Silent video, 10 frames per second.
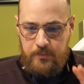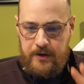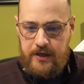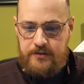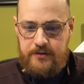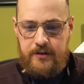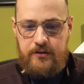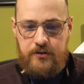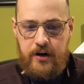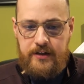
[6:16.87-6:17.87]
peace
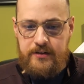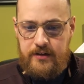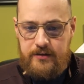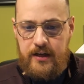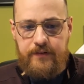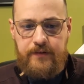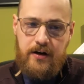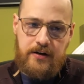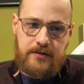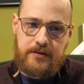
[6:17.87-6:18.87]
that Christ has given
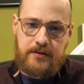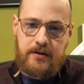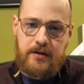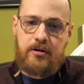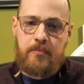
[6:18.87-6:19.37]
us